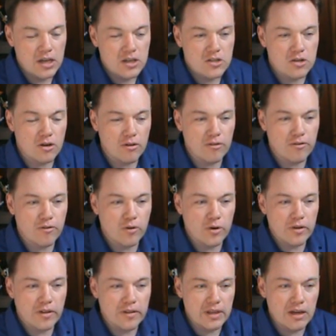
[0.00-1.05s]
So
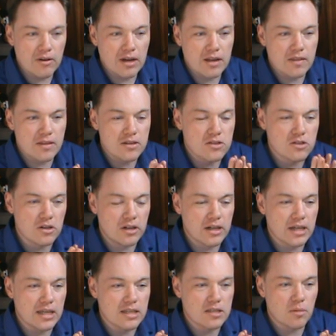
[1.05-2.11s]
for the lyric, the
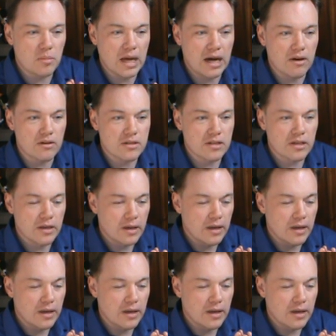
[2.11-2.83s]
song is about